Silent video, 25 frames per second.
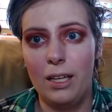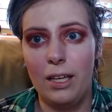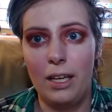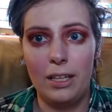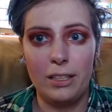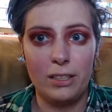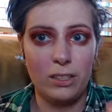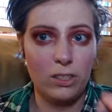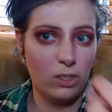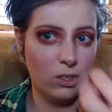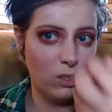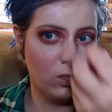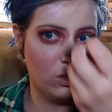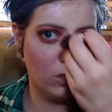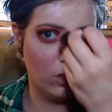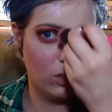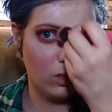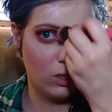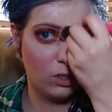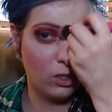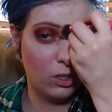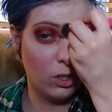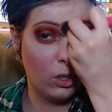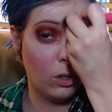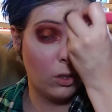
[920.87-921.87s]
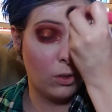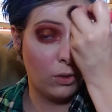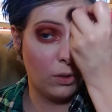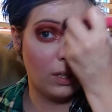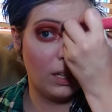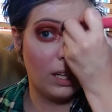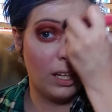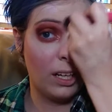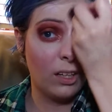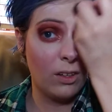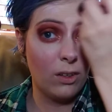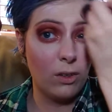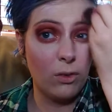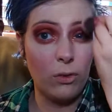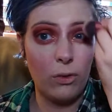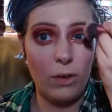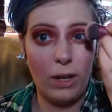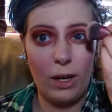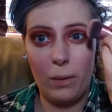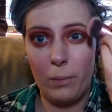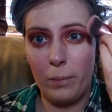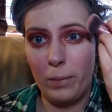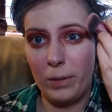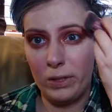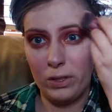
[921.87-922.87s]
it's so creative
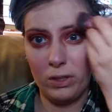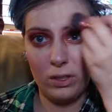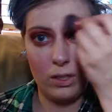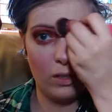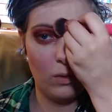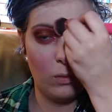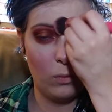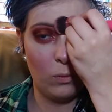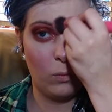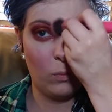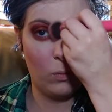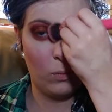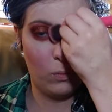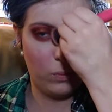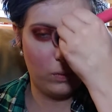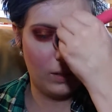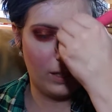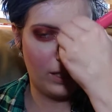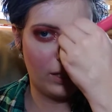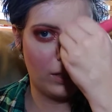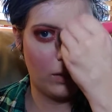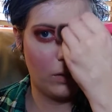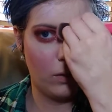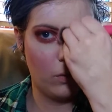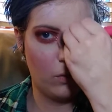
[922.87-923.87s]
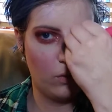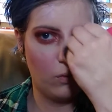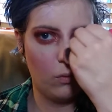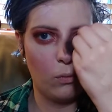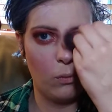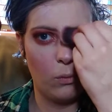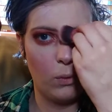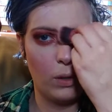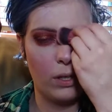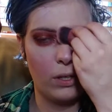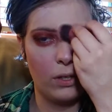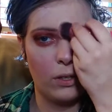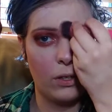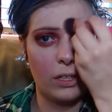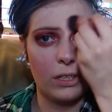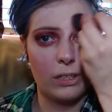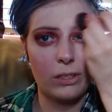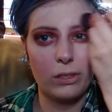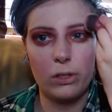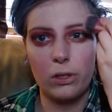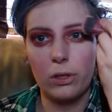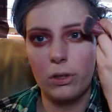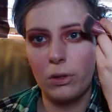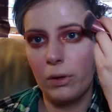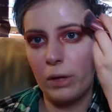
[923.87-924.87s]
how much like what you can
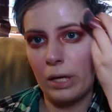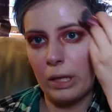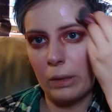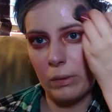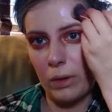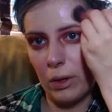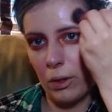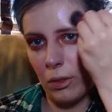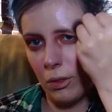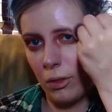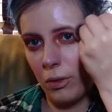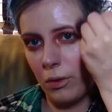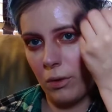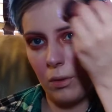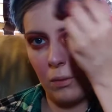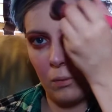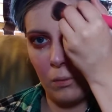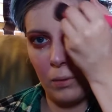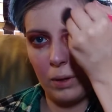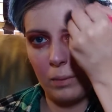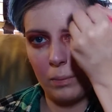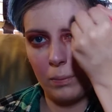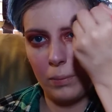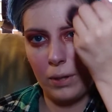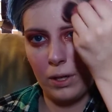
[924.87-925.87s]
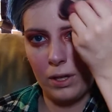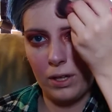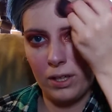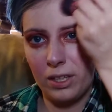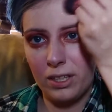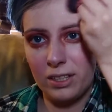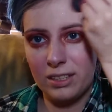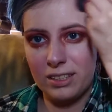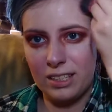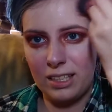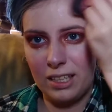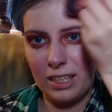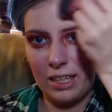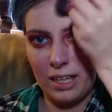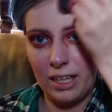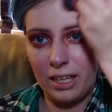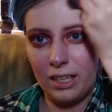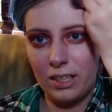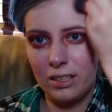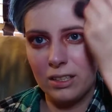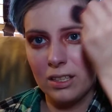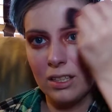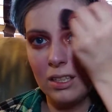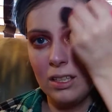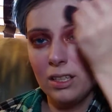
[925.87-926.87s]
do and with what product
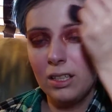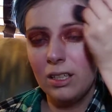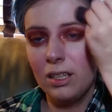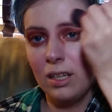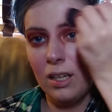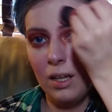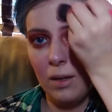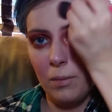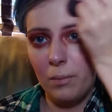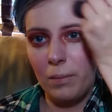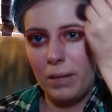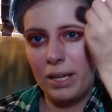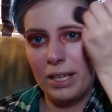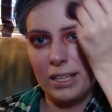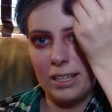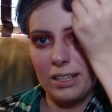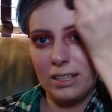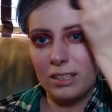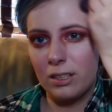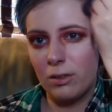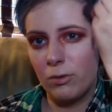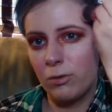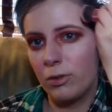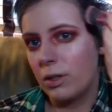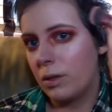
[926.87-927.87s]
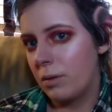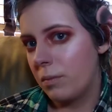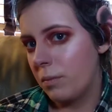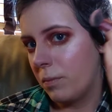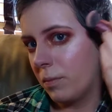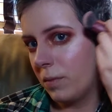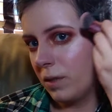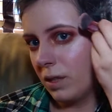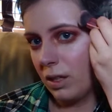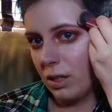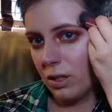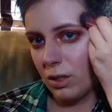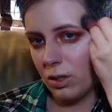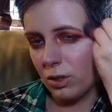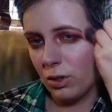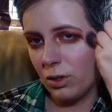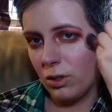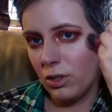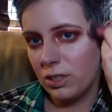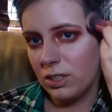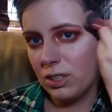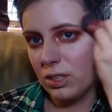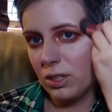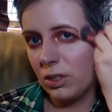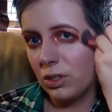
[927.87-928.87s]
and making different
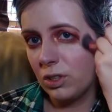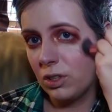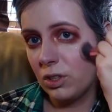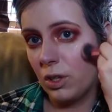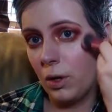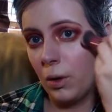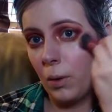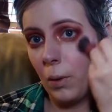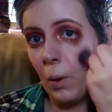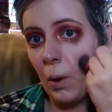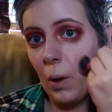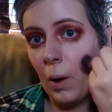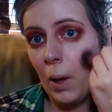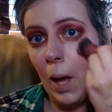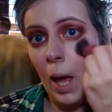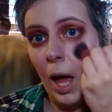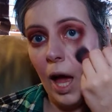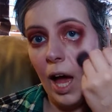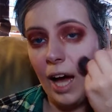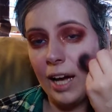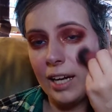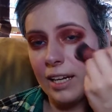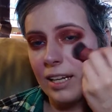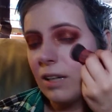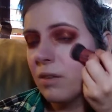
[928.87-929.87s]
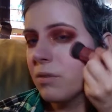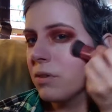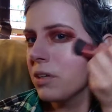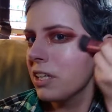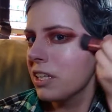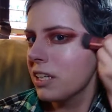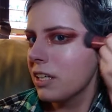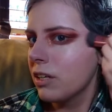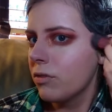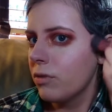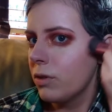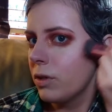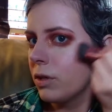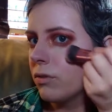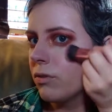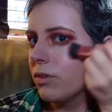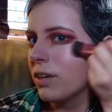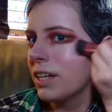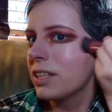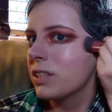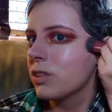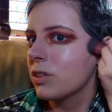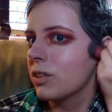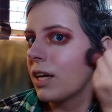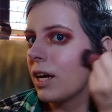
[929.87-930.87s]
looks. So I can't really give you
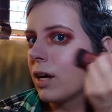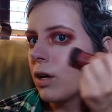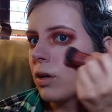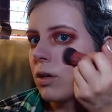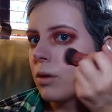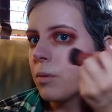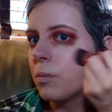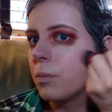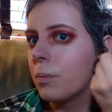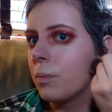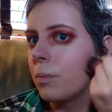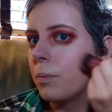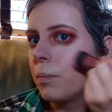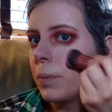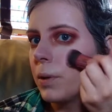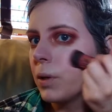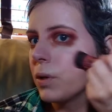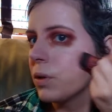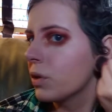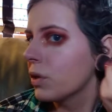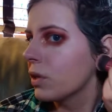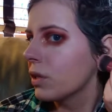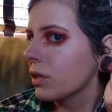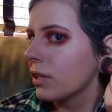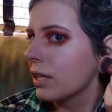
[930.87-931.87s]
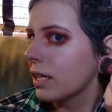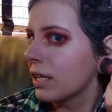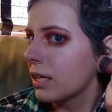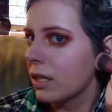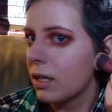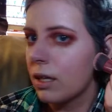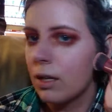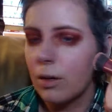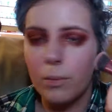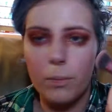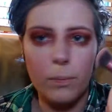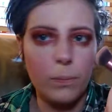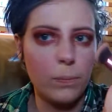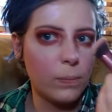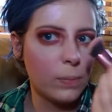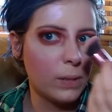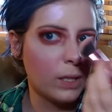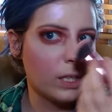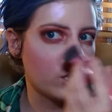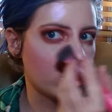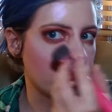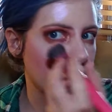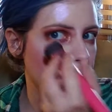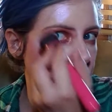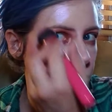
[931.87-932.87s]
advice on how to build like a
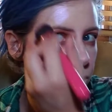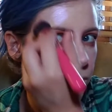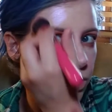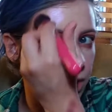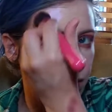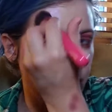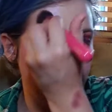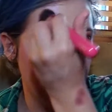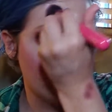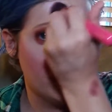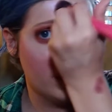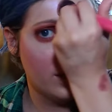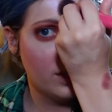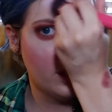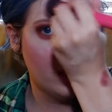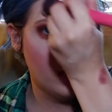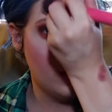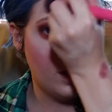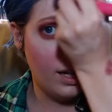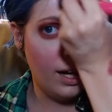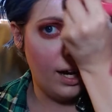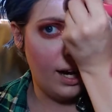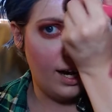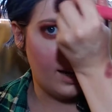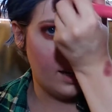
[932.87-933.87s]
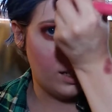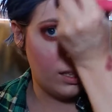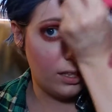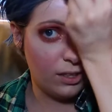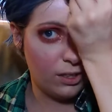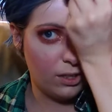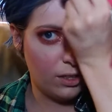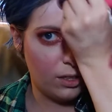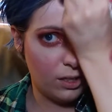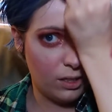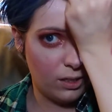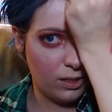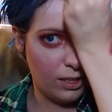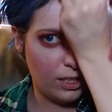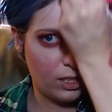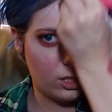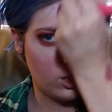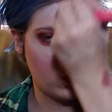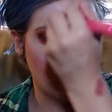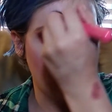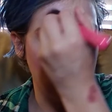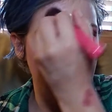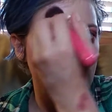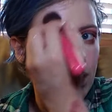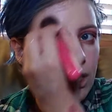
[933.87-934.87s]
blush or highlighter
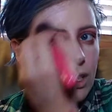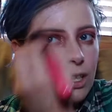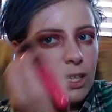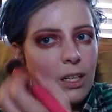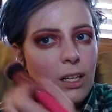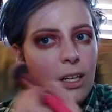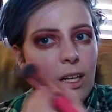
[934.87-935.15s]
collection.